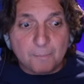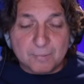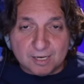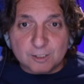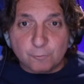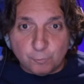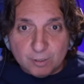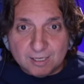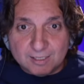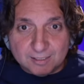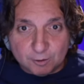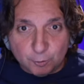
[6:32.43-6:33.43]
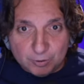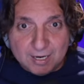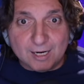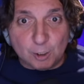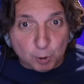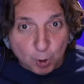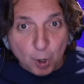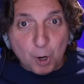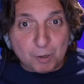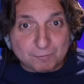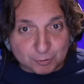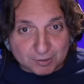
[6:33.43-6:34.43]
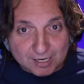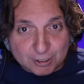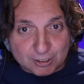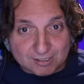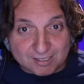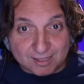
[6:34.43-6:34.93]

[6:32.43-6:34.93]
because if we could create a lot of traditions